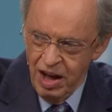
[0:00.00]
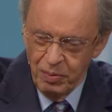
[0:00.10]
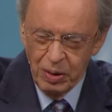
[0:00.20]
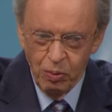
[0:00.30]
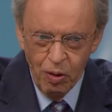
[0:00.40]

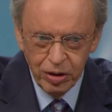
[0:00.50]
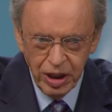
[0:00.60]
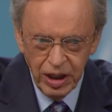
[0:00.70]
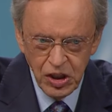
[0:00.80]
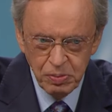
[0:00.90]
We are walking
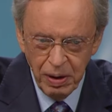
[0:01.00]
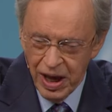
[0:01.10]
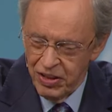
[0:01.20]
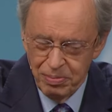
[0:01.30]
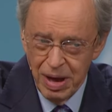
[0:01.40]
in his
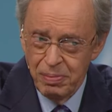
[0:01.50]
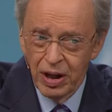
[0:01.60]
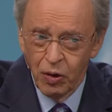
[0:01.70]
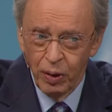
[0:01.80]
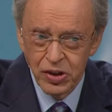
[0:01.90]
path, may be
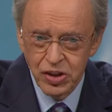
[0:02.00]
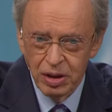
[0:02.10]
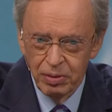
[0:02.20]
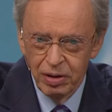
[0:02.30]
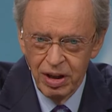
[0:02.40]

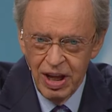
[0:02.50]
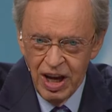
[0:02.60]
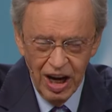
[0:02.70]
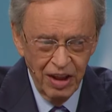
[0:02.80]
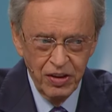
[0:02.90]
questionable,
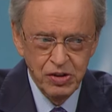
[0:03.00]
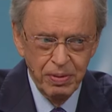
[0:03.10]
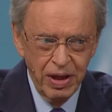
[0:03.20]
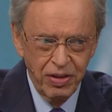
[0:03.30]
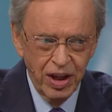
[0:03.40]
Others
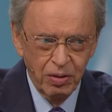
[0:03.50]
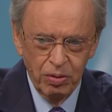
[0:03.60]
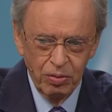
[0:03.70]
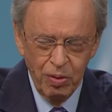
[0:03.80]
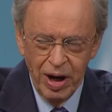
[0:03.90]
may think,
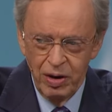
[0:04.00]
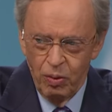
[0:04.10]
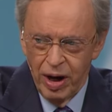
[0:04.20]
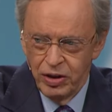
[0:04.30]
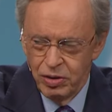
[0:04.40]
well, why,
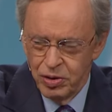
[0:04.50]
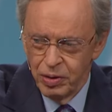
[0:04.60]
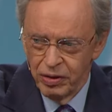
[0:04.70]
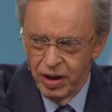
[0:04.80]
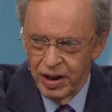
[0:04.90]
why are you
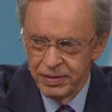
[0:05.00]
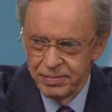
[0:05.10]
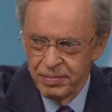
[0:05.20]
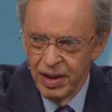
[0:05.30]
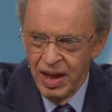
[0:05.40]
doing that?
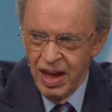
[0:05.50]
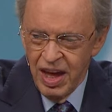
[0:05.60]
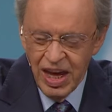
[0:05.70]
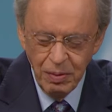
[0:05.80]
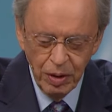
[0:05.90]

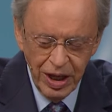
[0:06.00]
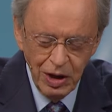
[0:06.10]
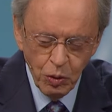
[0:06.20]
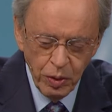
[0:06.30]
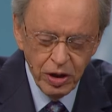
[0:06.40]
He, he
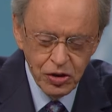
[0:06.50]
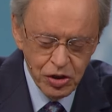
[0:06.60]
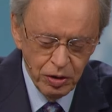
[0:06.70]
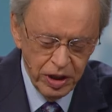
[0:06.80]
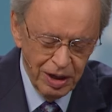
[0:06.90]

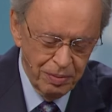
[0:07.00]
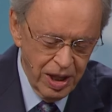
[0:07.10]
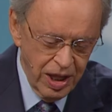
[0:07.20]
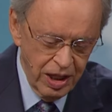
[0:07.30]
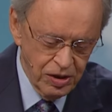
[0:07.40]
reassured him,
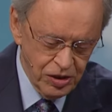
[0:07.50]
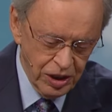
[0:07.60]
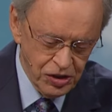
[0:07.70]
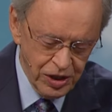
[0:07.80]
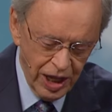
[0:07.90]
here's
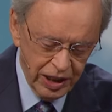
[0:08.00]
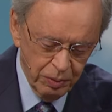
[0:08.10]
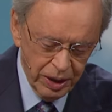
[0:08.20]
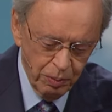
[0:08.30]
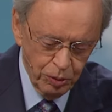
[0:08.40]
exactly
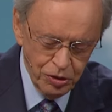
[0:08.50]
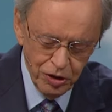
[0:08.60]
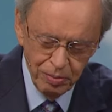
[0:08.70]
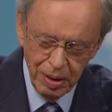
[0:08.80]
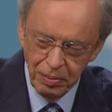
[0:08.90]
what I want you to
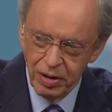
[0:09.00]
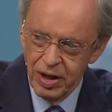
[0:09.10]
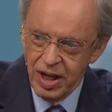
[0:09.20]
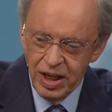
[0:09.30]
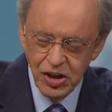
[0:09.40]
remember.
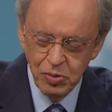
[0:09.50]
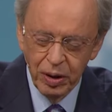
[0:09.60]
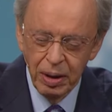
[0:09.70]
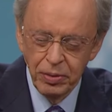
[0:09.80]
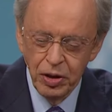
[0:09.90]
Here's what
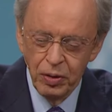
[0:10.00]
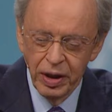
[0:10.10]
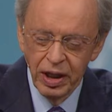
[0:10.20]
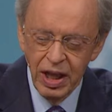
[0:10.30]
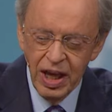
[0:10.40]
I'm
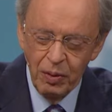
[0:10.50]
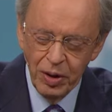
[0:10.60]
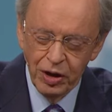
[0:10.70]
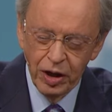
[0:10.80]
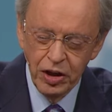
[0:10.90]
doing.
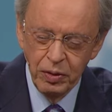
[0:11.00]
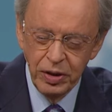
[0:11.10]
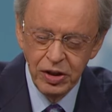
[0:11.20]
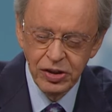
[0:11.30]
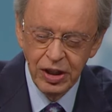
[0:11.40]
We're going to do it
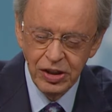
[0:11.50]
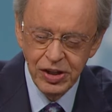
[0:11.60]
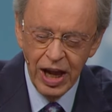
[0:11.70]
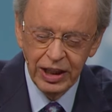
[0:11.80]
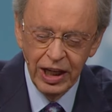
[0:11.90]
just
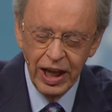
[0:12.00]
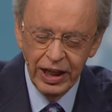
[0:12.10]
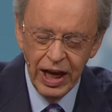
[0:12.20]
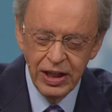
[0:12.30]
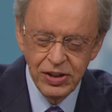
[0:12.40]
exactly
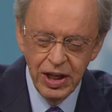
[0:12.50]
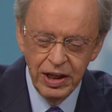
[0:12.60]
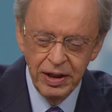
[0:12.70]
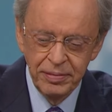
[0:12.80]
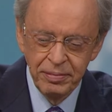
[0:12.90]
like I said
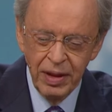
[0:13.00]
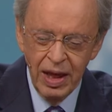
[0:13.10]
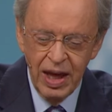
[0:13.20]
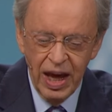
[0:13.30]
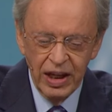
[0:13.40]
it.
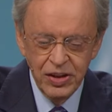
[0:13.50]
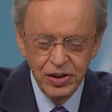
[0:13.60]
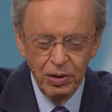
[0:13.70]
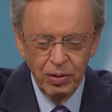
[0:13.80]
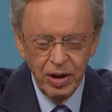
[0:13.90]
And
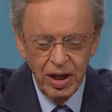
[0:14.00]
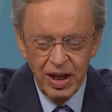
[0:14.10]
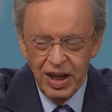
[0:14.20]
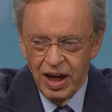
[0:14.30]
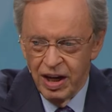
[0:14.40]
so
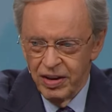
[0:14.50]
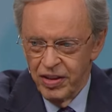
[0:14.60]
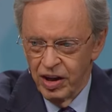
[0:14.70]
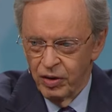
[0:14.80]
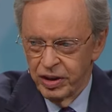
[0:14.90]
uh,
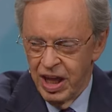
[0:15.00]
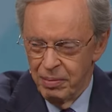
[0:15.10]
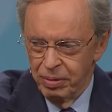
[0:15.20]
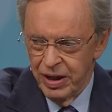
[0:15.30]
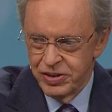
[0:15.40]
the Lord
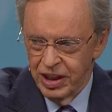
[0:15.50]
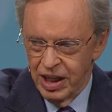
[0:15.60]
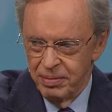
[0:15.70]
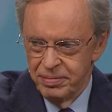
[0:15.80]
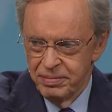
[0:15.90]
kept blessing him.